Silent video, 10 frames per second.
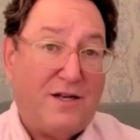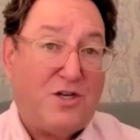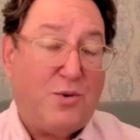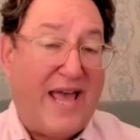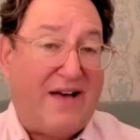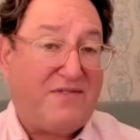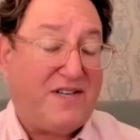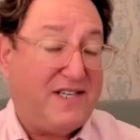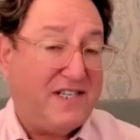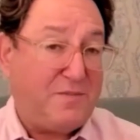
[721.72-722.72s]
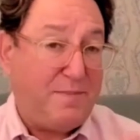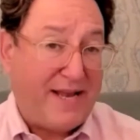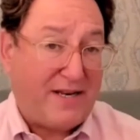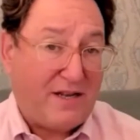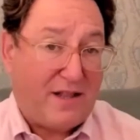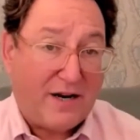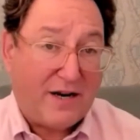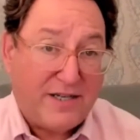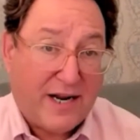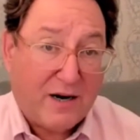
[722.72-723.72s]
do we have to dismantle our
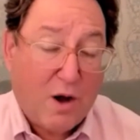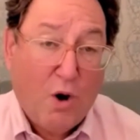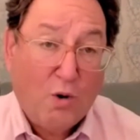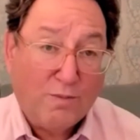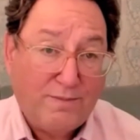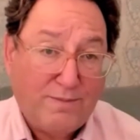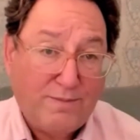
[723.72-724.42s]
entire home,